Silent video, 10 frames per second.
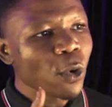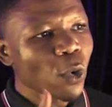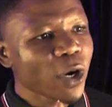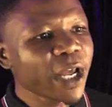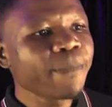
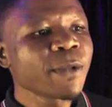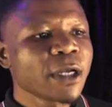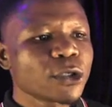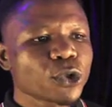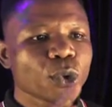Okay,
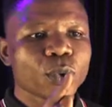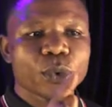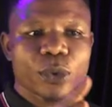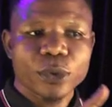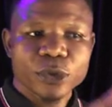
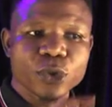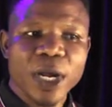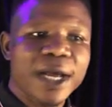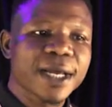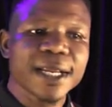so you can